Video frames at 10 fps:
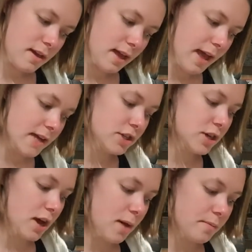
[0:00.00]
A
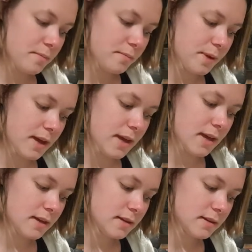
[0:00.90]
sharp,
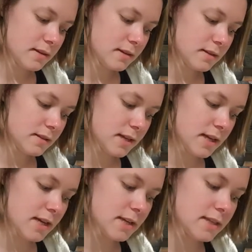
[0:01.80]
B,
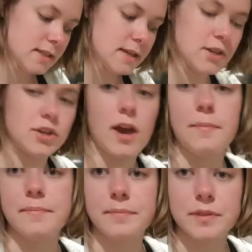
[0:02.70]
C, C sharp.
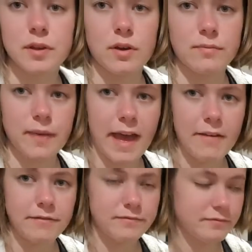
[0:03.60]
So
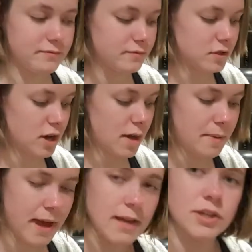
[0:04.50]
F
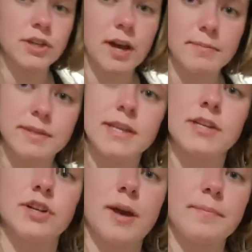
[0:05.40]
sharp, A sharp, C
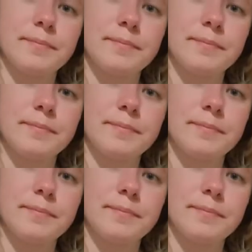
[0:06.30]
sharp.